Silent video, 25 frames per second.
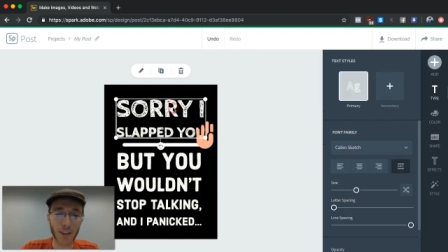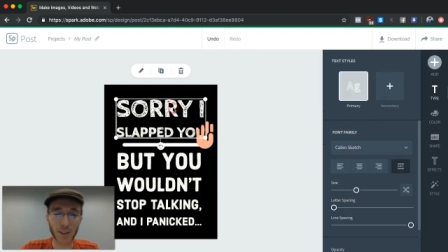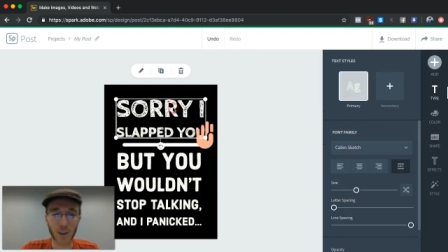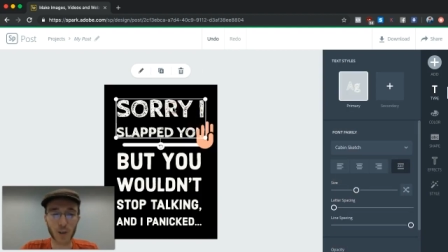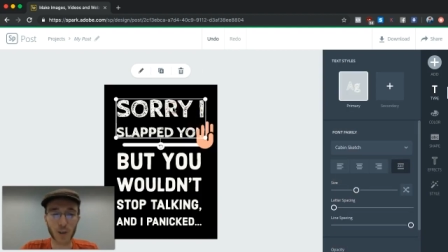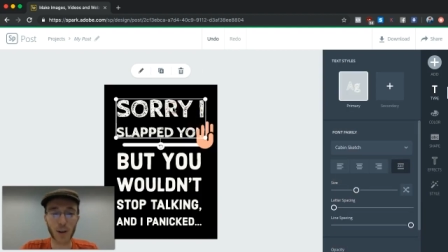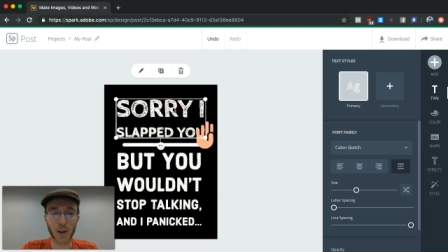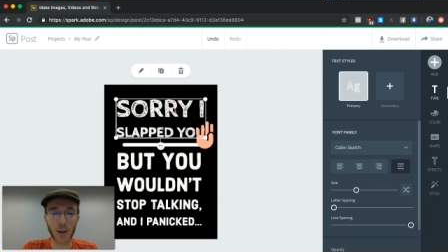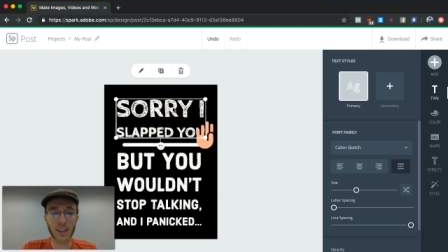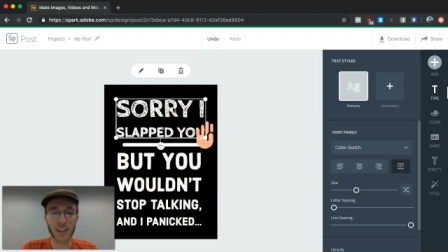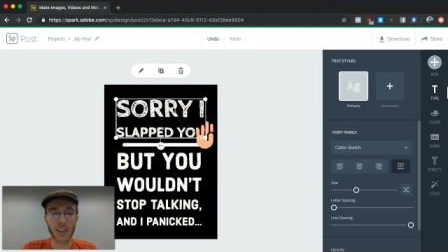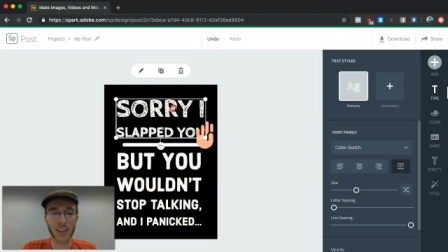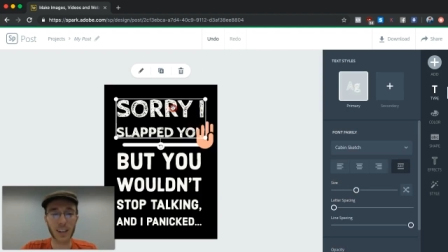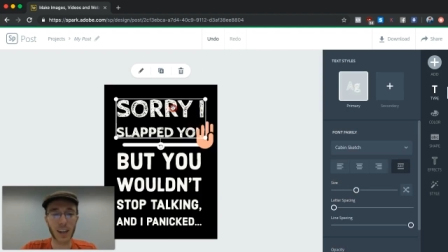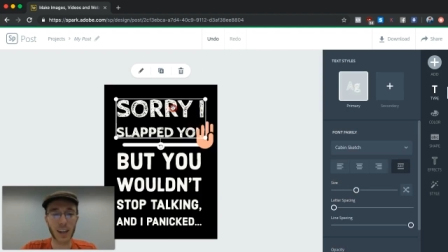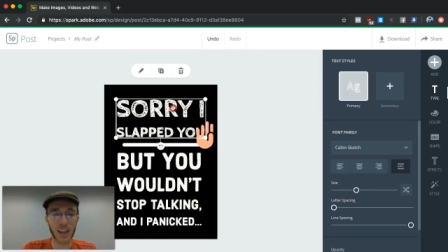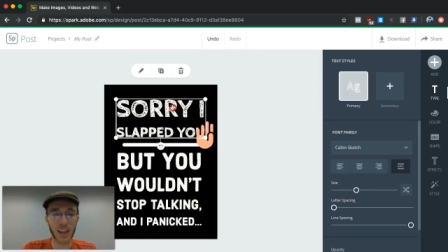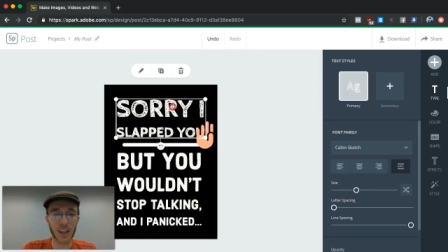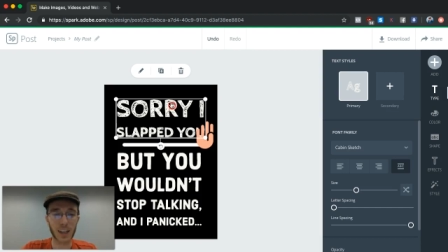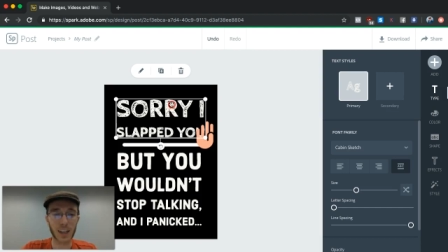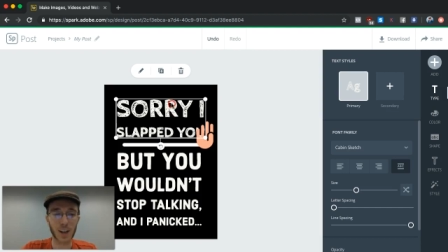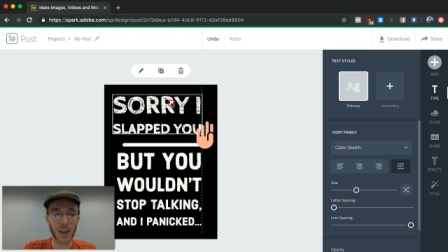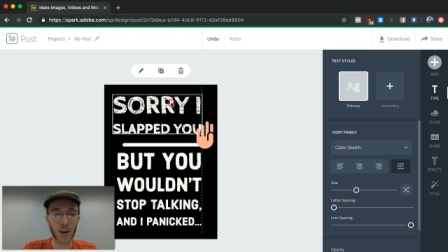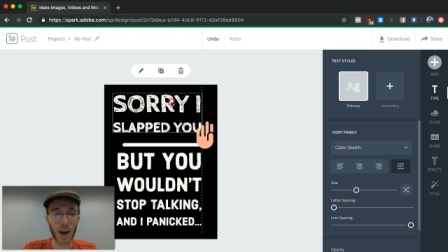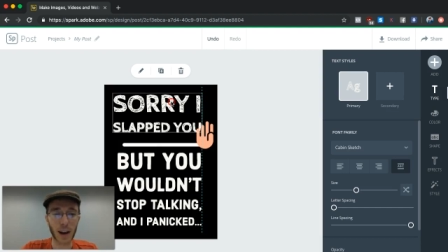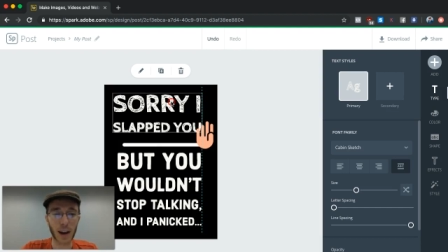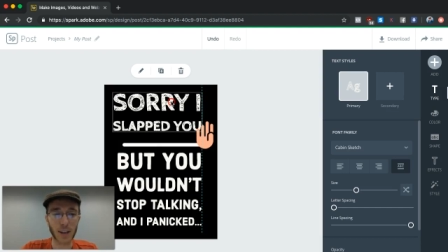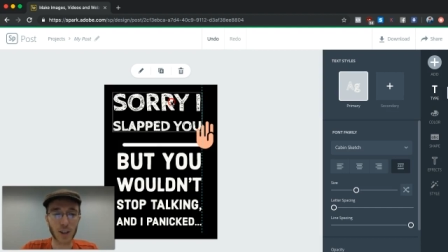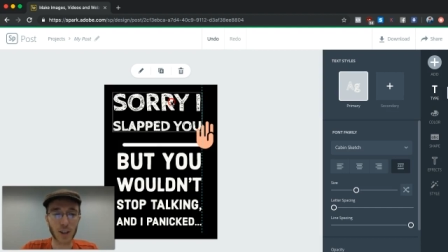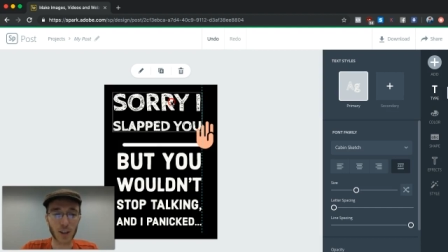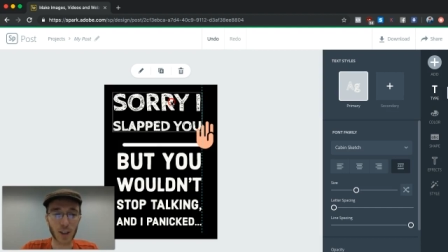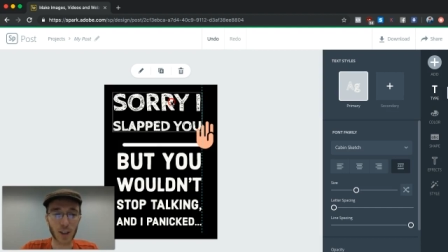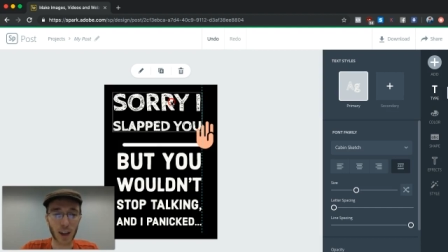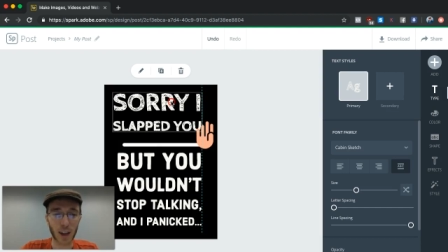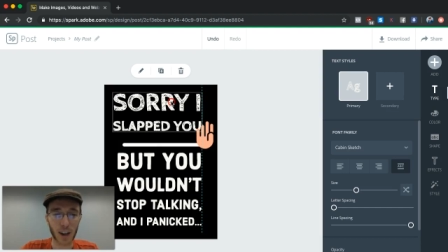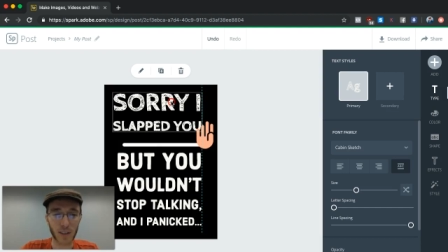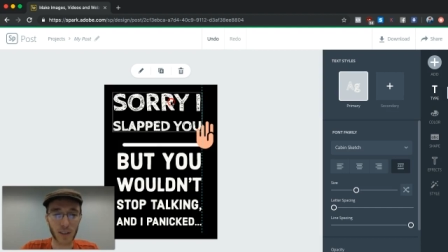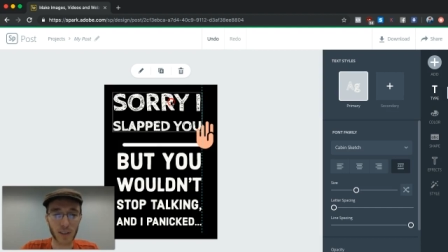granted, you know, I
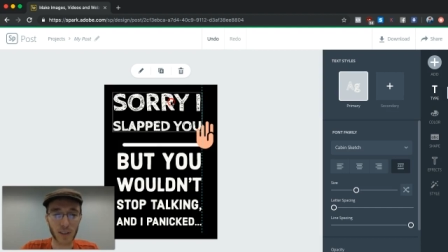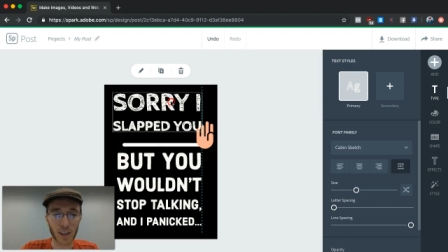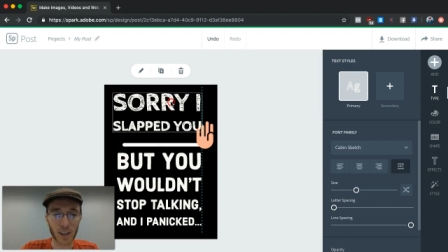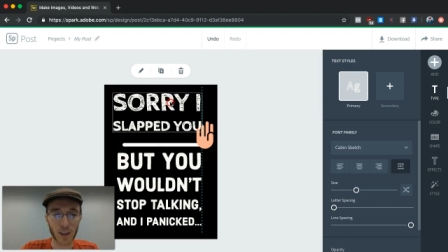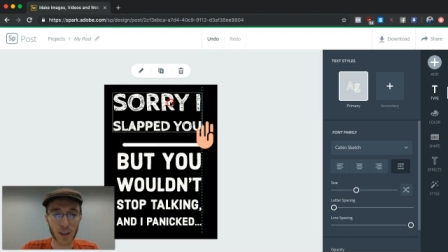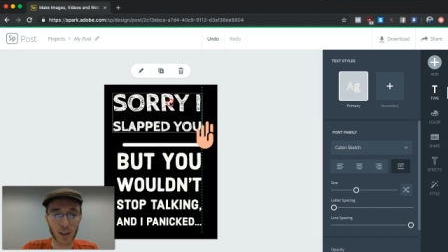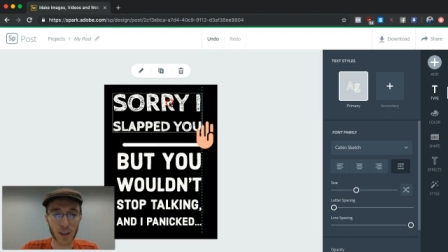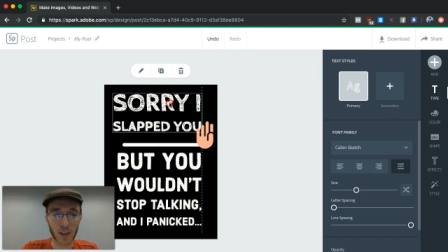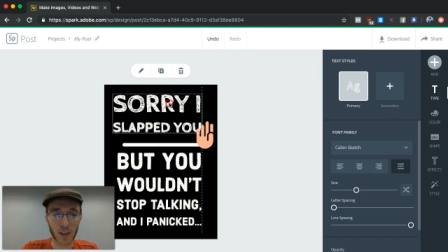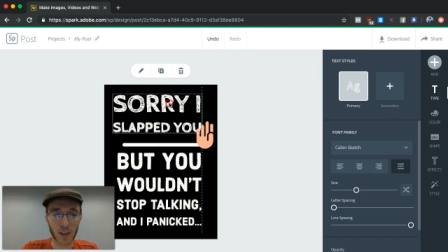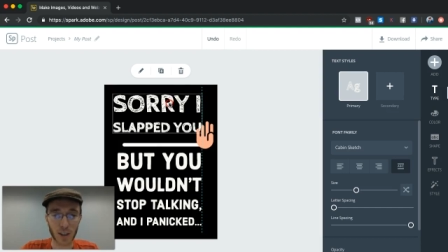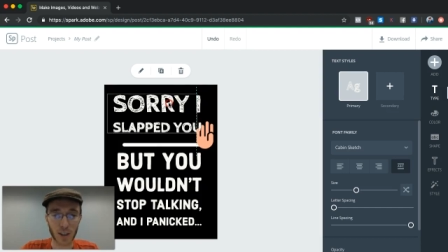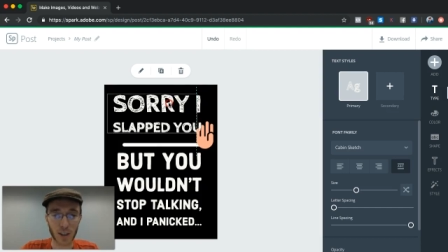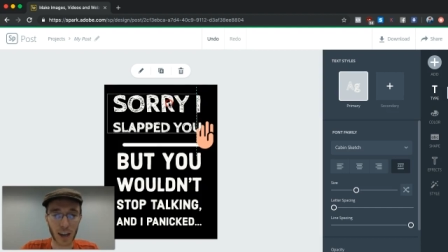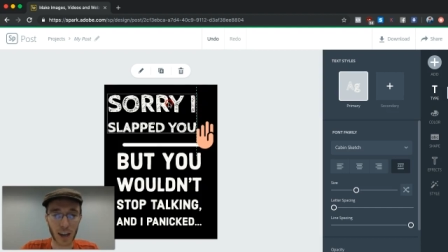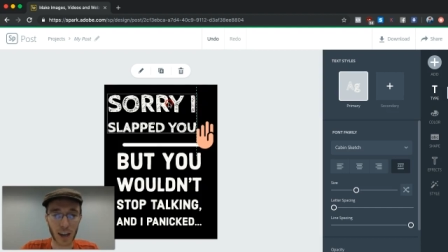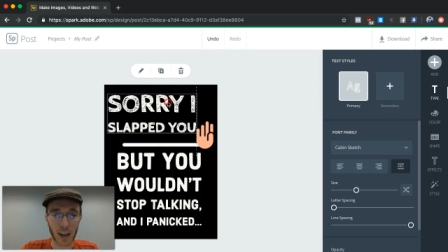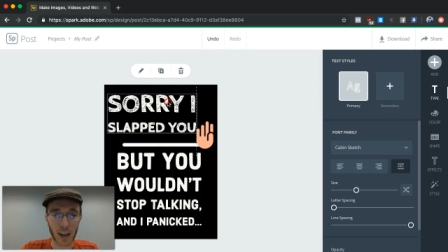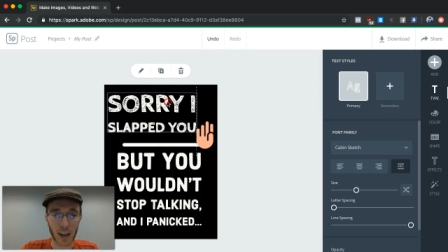just thought of this just now